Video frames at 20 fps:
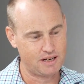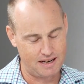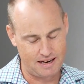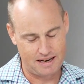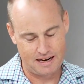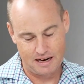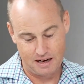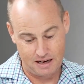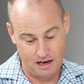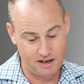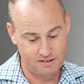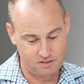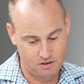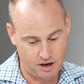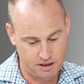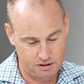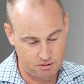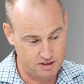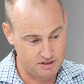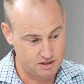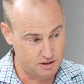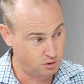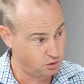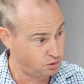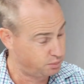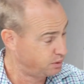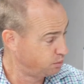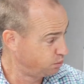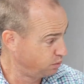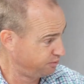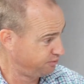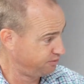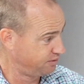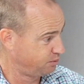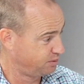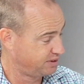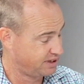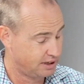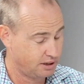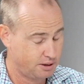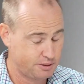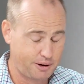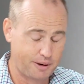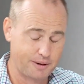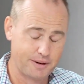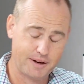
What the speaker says: I digress a little bit with our logo.